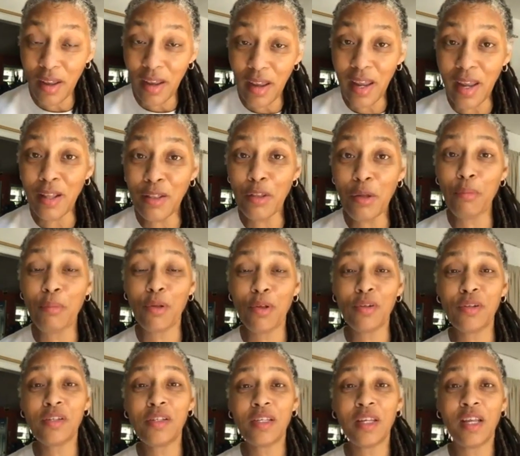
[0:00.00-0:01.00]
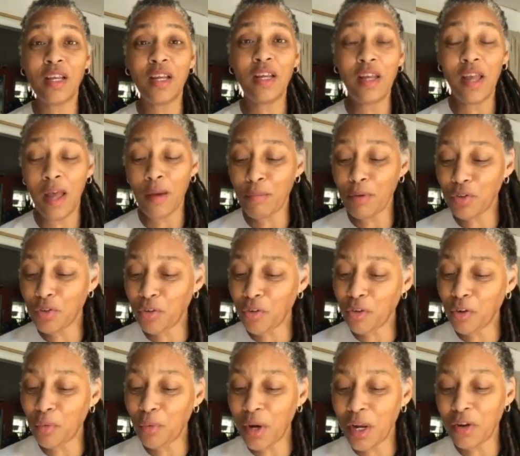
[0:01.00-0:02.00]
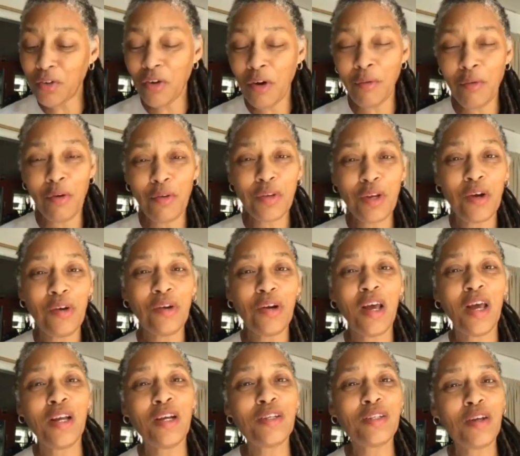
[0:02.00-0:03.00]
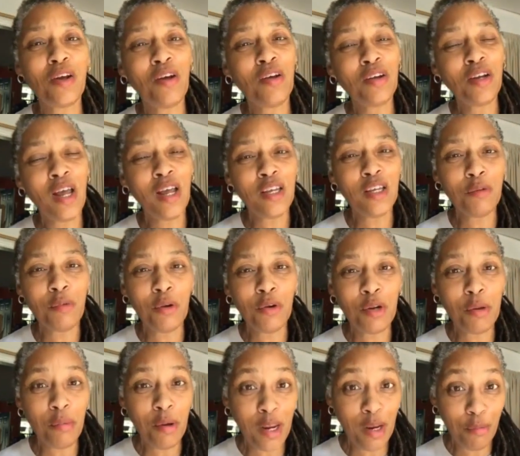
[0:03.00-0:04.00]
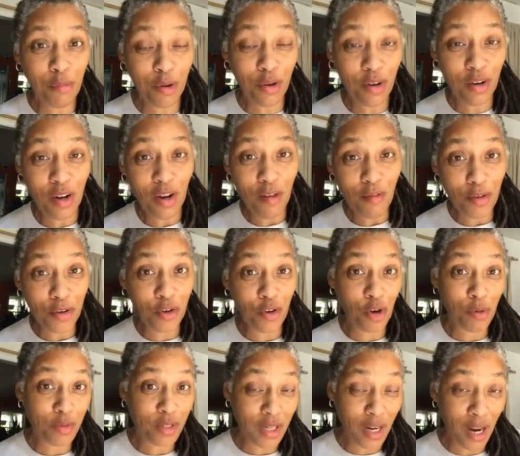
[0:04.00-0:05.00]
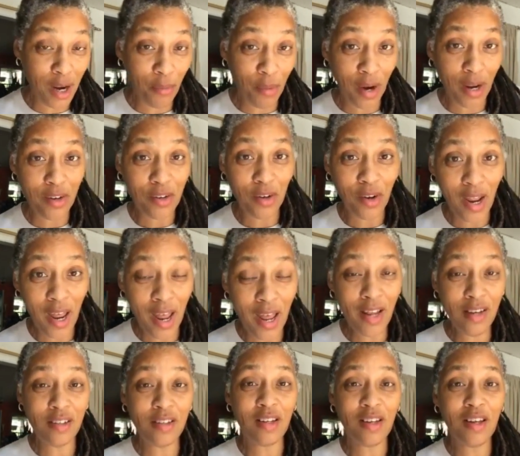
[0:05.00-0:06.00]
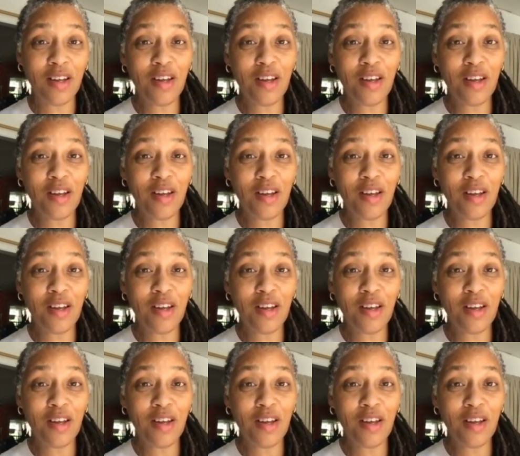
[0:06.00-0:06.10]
in the Bull City, and be sure to read Durham, North Carolina's online community paper, The Durham Skywriter, at